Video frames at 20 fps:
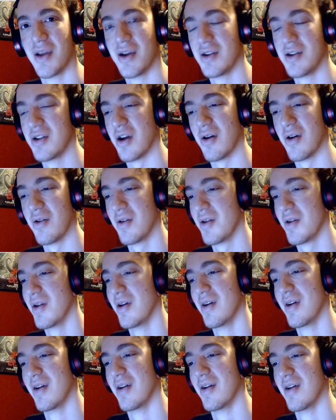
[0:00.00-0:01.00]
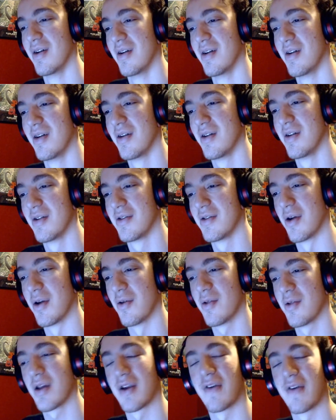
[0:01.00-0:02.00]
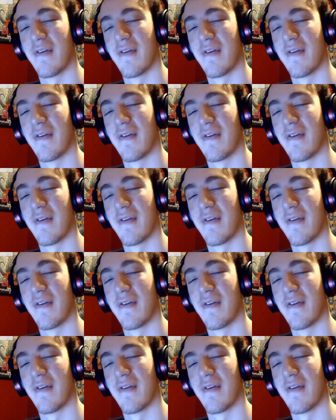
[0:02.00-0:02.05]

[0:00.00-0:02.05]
Don't like,